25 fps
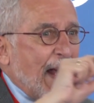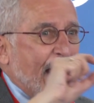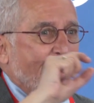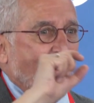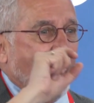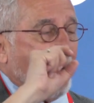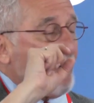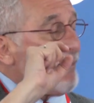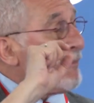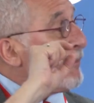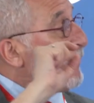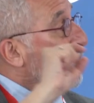
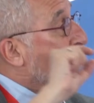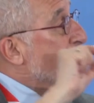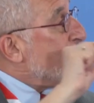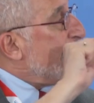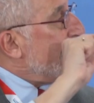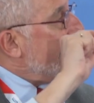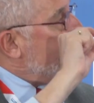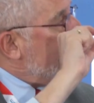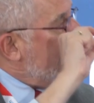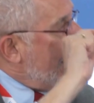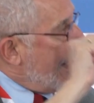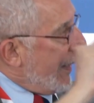and from the
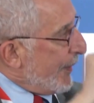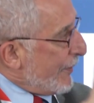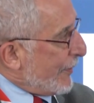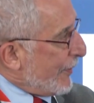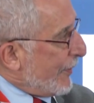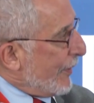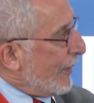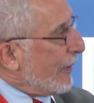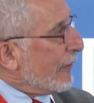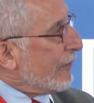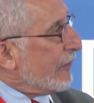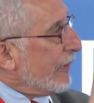
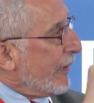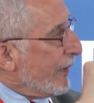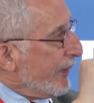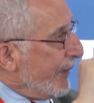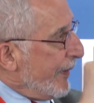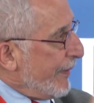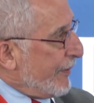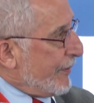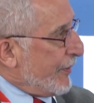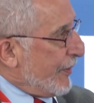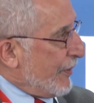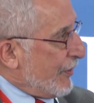national
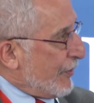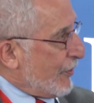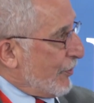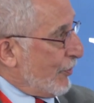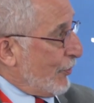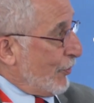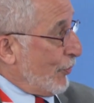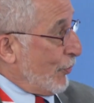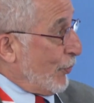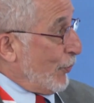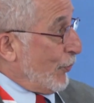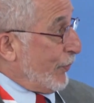religious,
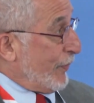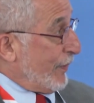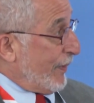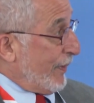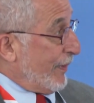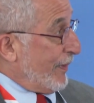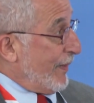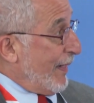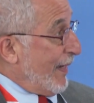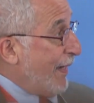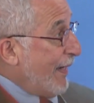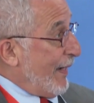who
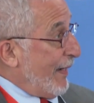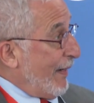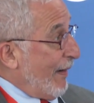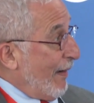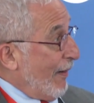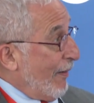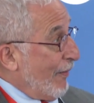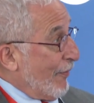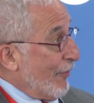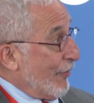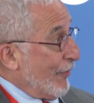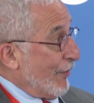today
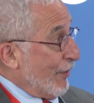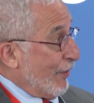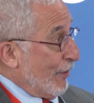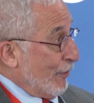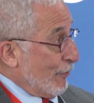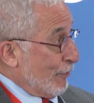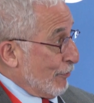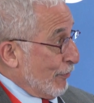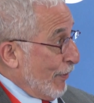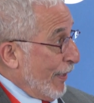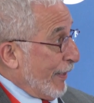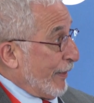are the
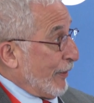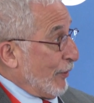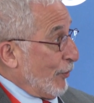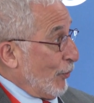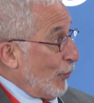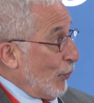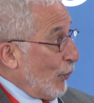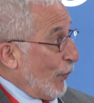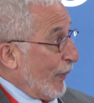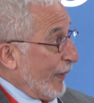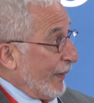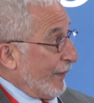
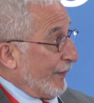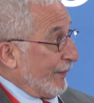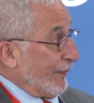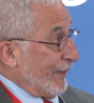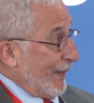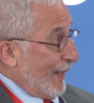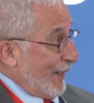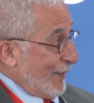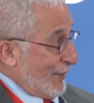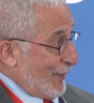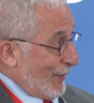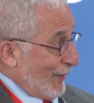right-wing
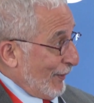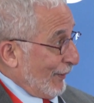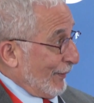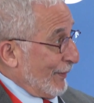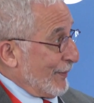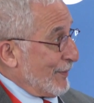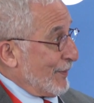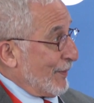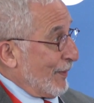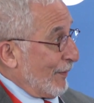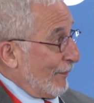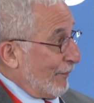
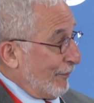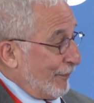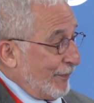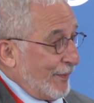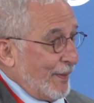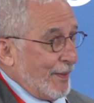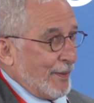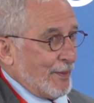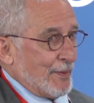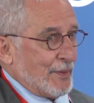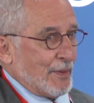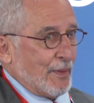nationalistic
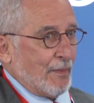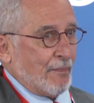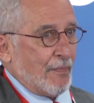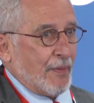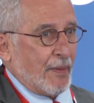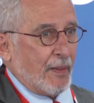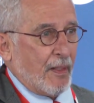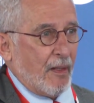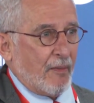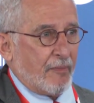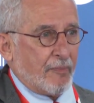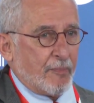flanks of the
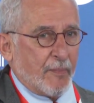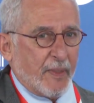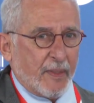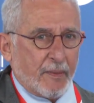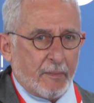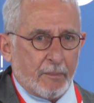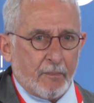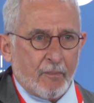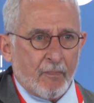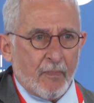government.